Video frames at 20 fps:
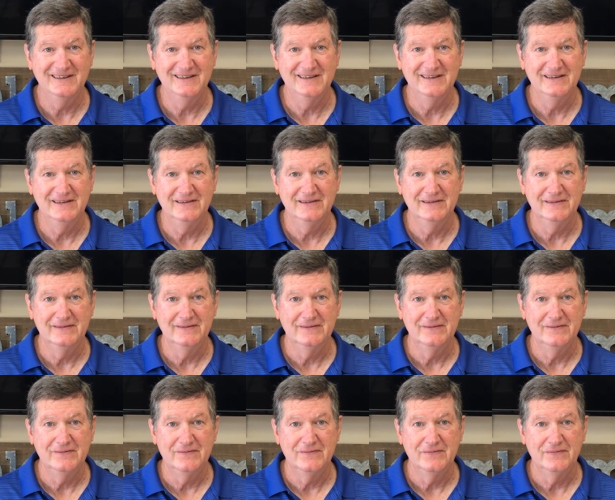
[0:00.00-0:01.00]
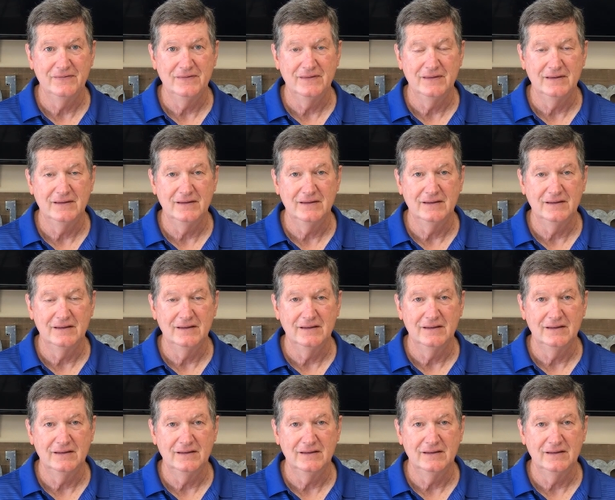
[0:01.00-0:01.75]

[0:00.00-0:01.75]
Nothing is said.